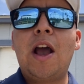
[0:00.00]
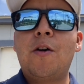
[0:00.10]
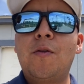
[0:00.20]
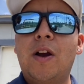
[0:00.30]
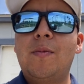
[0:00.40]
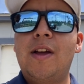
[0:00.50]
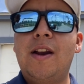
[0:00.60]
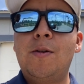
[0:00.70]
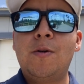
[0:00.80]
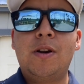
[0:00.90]
I'd recommend
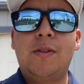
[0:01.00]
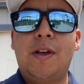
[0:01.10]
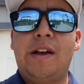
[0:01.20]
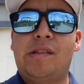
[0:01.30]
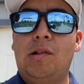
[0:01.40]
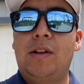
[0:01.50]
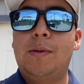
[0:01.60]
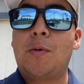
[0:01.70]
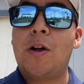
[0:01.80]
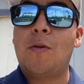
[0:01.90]
anyone that's looking to
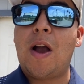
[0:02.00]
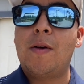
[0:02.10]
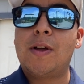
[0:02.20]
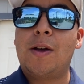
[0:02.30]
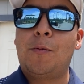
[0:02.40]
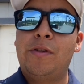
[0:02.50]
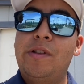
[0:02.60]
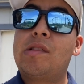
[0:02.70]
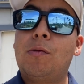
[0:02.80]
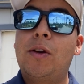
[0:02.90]
play around at one of
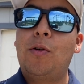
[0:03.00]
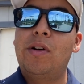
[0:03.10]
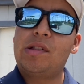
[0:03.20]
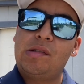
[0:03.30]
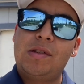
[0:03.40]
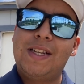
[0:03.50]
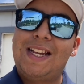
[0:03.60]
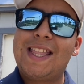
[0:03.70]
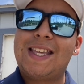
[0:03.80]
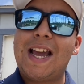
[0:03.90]
these three courses to
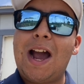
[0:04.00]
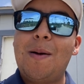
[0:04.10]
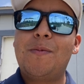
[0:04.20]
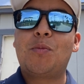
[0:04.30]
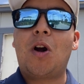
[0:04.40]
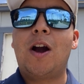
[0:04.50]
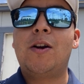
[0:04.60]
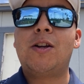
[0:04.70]
get the app prior